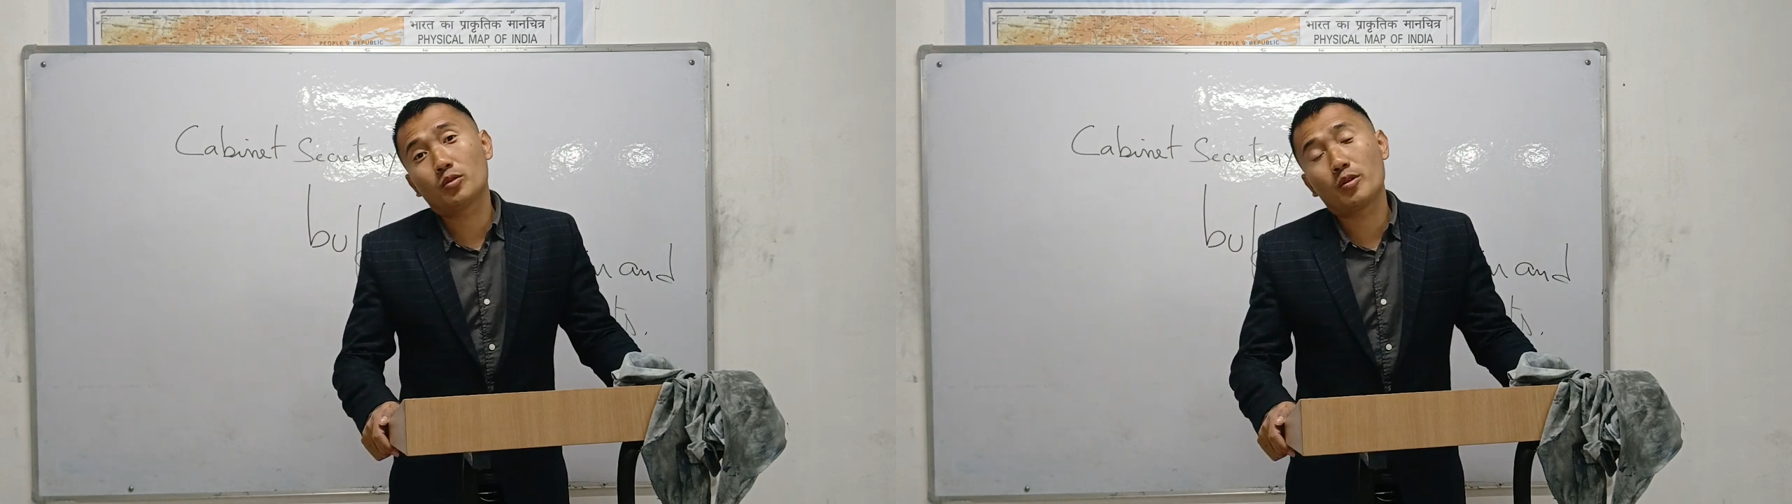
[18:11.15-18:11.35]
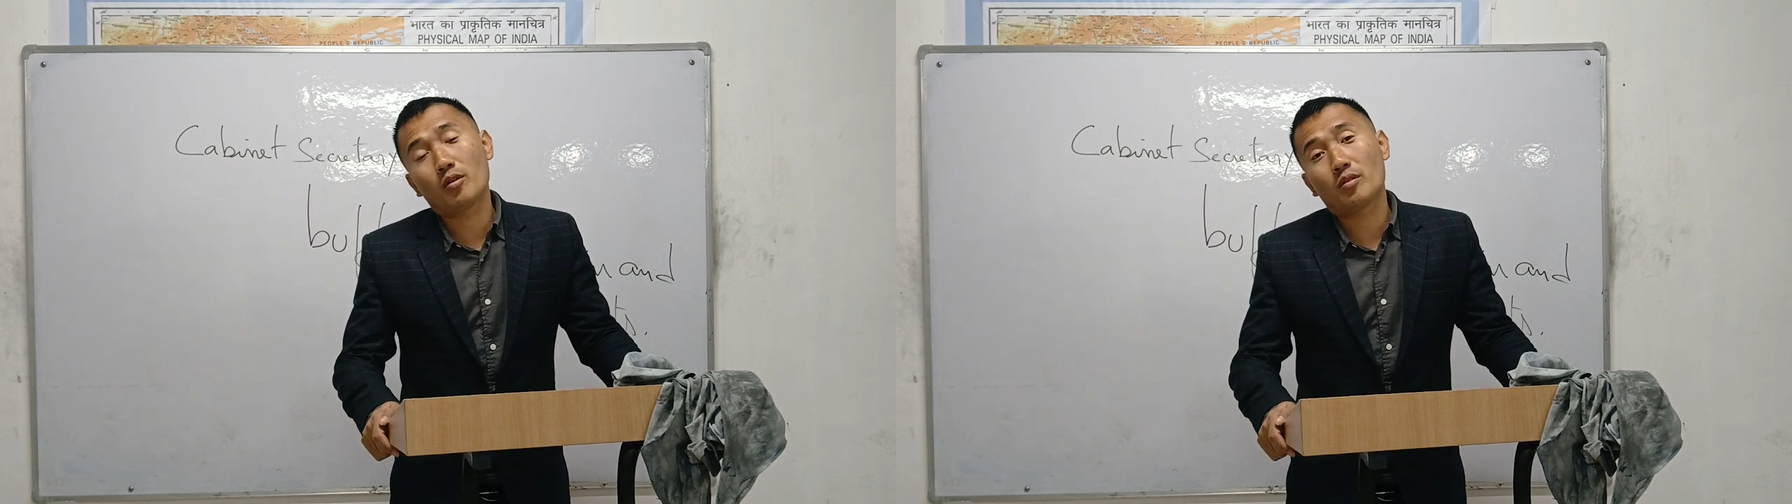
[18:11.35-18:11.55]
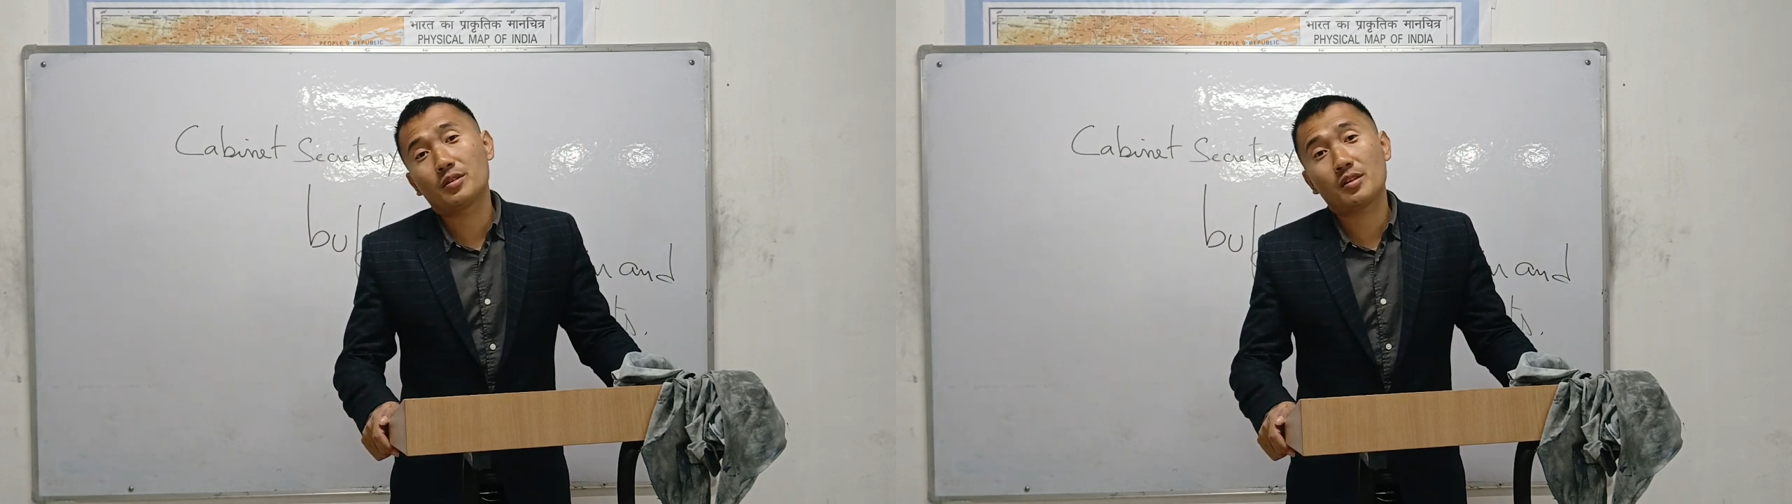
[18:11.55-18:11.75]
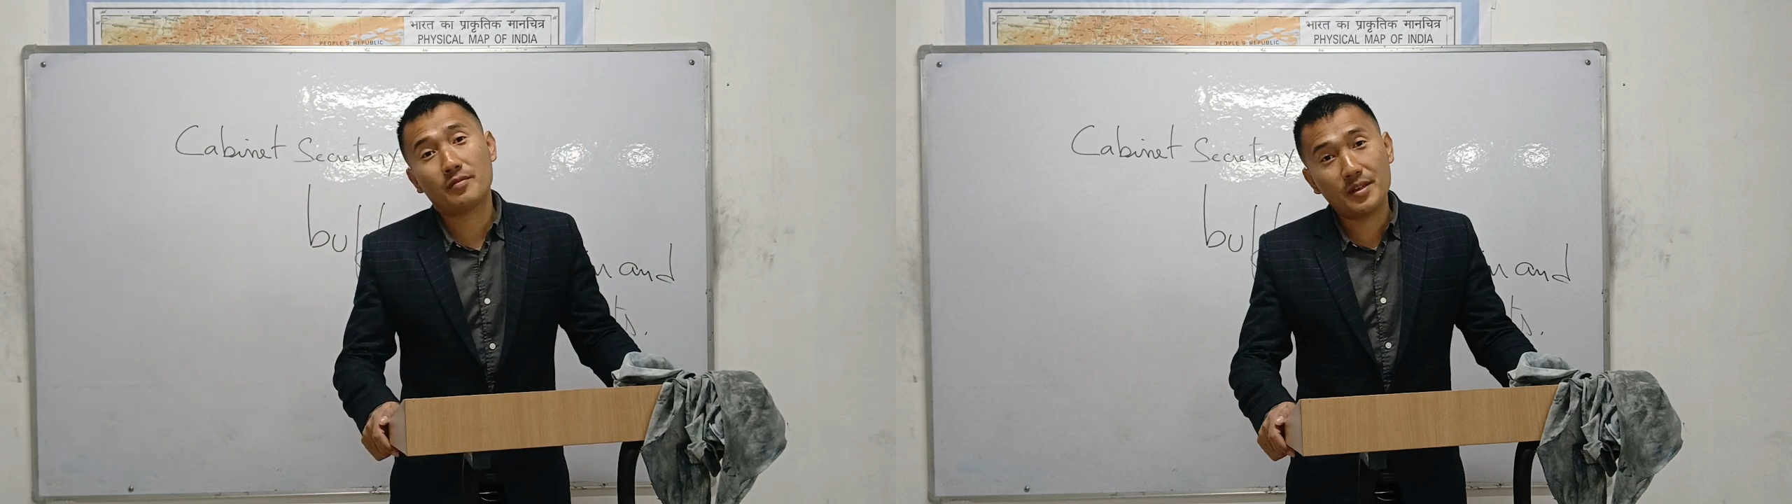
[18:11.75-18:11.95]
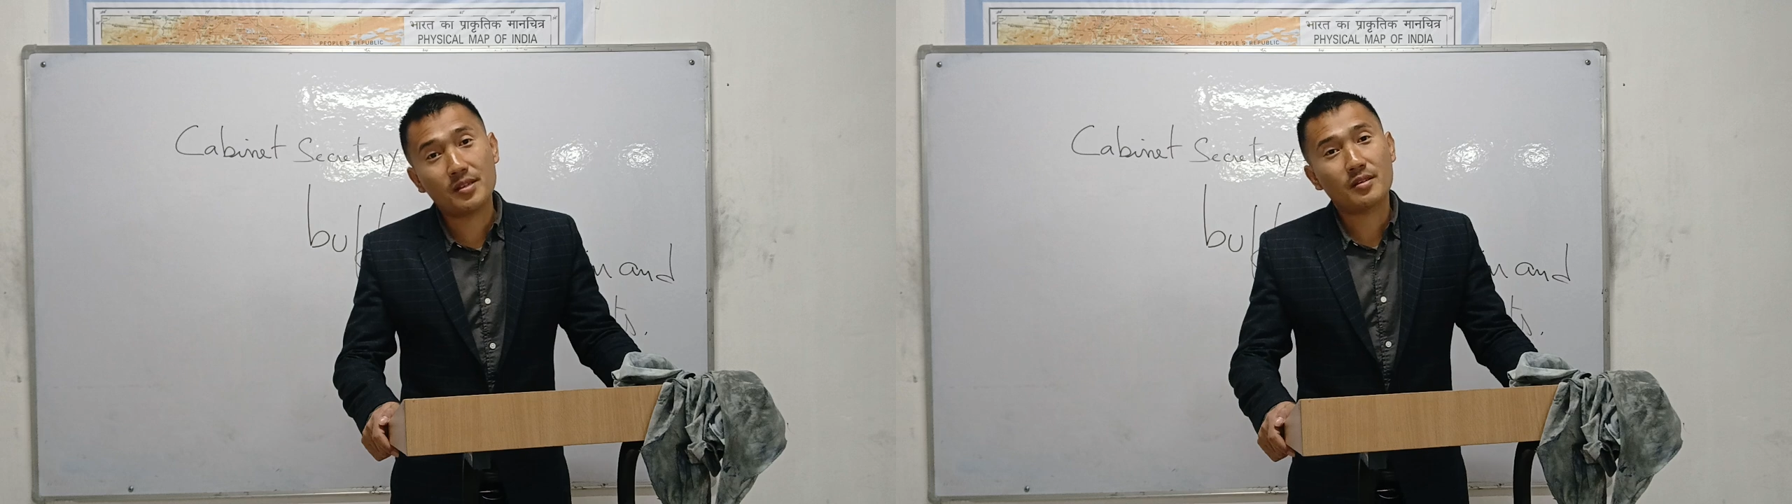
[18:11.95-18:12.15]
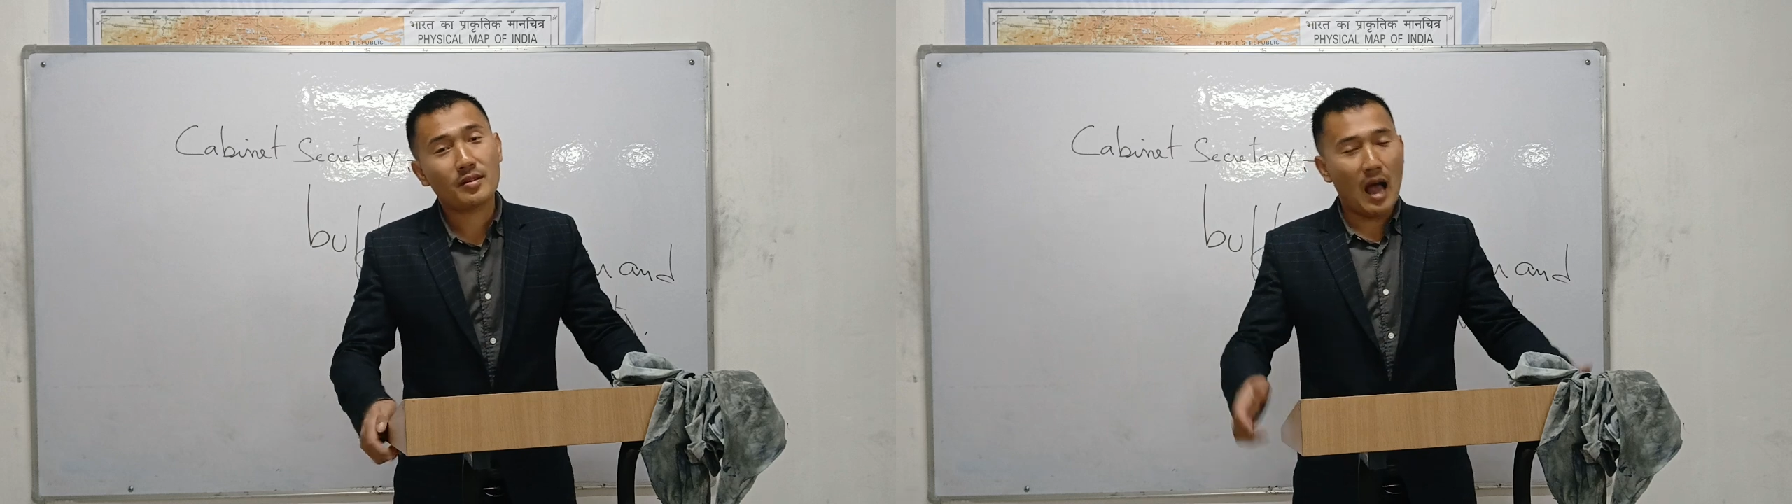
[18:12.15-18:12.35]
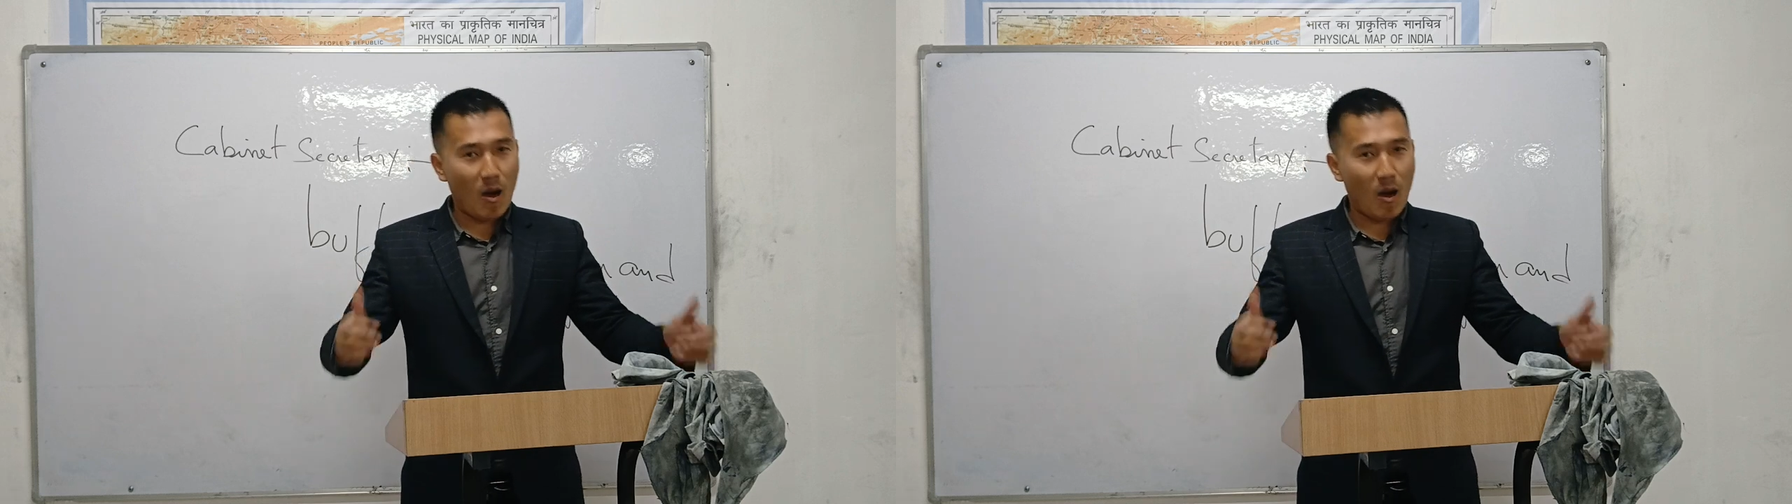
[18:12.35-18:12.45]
your service.